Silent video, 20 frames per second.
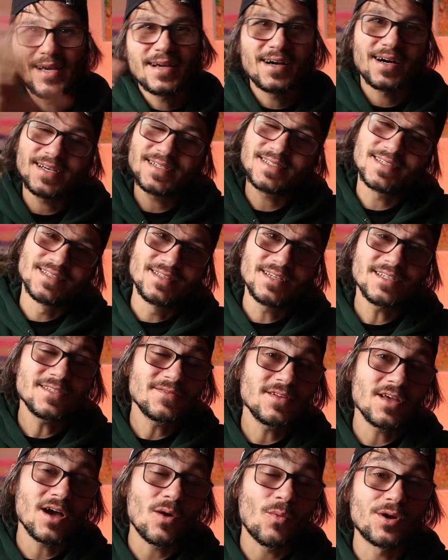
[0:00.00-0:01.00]
Hey guys, in this
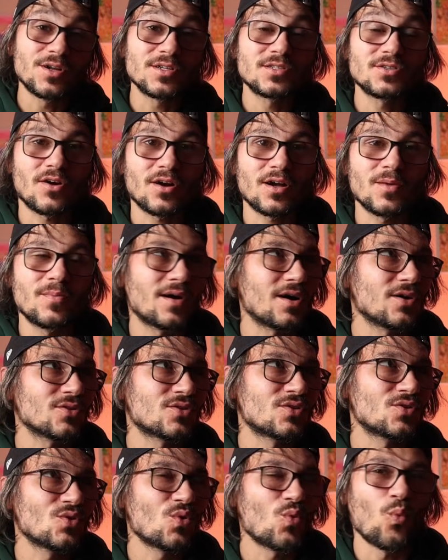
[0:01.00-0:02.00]
video I want to talk
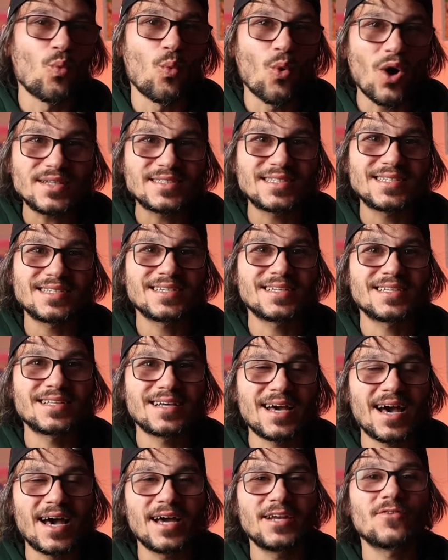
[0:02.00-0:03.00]
about what
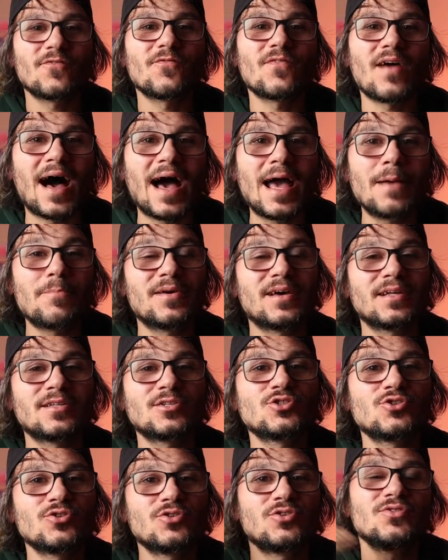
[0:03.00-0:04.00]
kind of
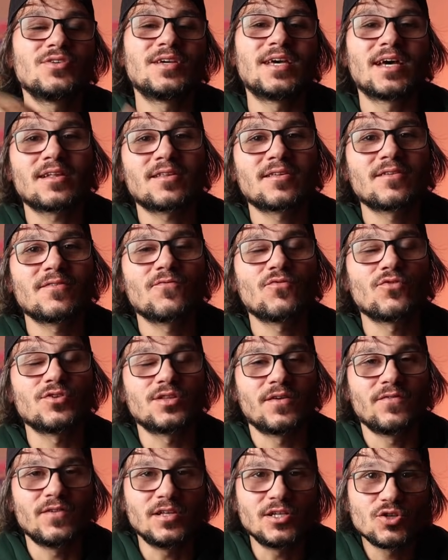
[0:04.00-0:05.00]
iPad should you get for
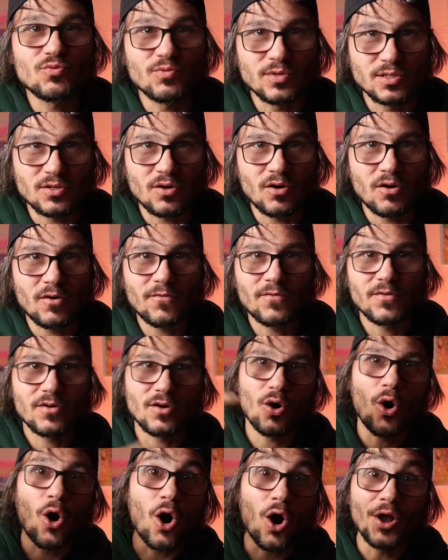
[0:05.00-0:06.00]
DaVinci Resolve
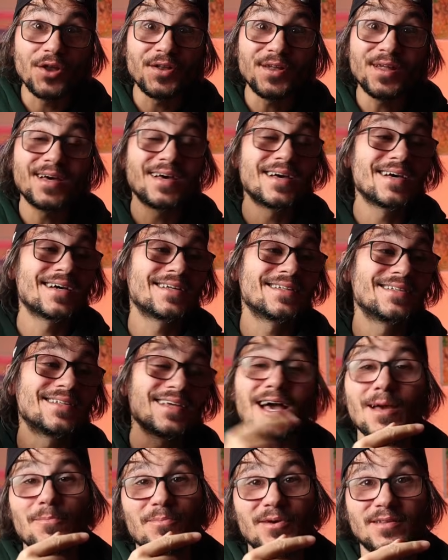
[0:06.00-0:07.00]
on
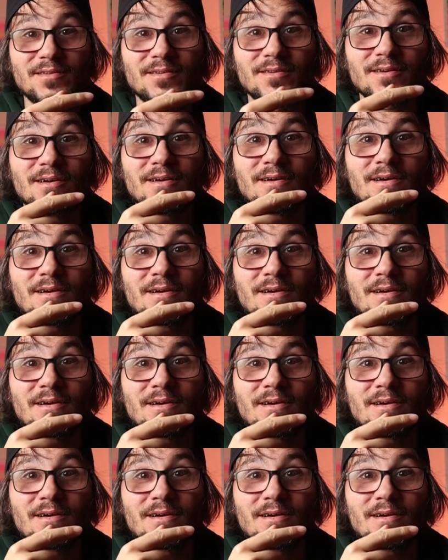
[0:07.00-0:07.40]
the iPad.